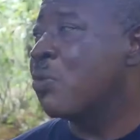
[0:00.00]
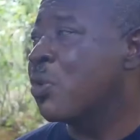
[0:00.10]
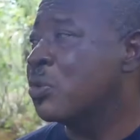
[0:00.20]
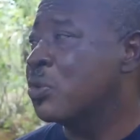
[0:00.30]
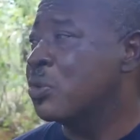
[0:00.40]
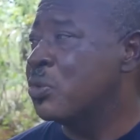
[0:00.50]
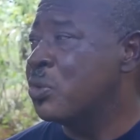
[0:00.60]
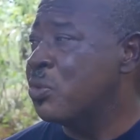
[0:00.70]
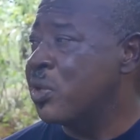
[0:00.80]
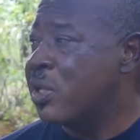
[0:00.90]
on what you
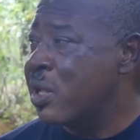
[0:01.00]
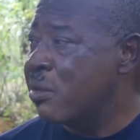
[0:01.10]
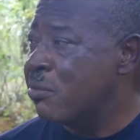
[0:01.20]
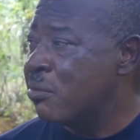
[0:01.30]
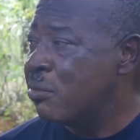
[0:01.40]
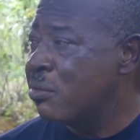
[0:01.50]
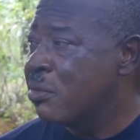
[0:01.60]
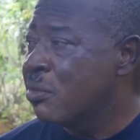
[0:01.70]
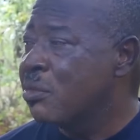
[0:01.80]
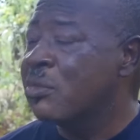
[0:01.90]
do with them.
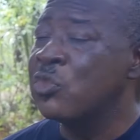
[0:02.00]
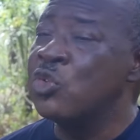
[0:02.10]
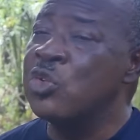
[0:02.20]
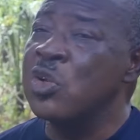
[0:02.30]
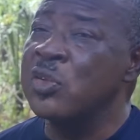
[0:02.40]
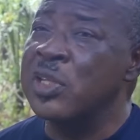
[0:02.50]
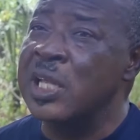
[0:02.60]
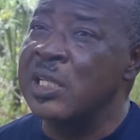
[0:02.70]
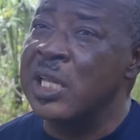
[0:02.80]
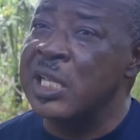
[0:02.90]
Do not
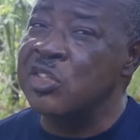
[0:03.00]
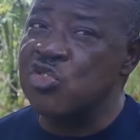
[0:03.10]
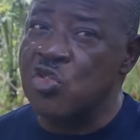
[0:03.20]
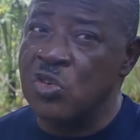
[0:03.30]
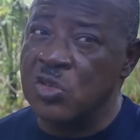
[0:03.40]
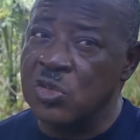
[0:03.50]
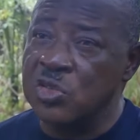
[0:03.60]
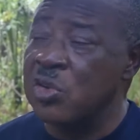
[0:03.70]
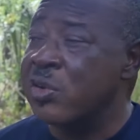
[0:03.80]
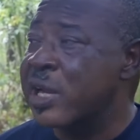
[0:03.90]
take their
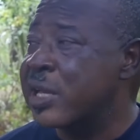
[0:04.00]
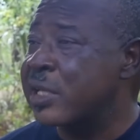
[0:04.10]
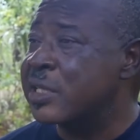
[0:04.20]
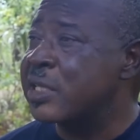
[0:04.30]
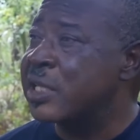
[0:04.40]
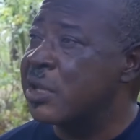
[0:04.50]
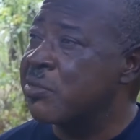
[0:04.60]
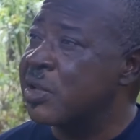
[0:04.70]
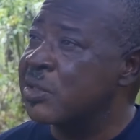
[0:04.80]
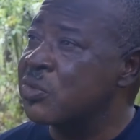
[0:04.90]
instructions, or rather think
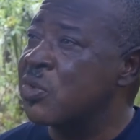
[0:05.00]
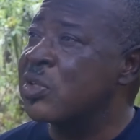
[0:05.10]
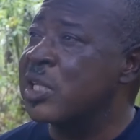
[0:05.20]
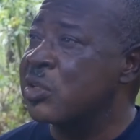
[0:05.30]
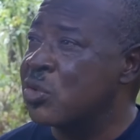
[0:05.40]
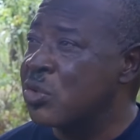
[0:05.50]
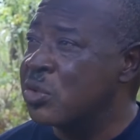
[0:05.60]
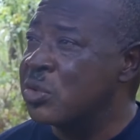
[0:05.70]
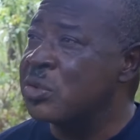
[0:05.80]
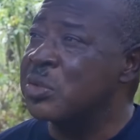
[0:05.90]
about what they
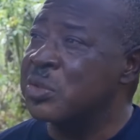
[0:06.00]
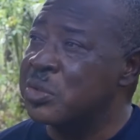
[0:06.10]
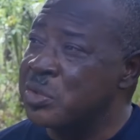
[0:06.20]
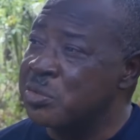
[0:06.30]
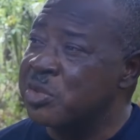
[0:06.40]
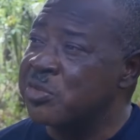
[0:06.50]
told you to do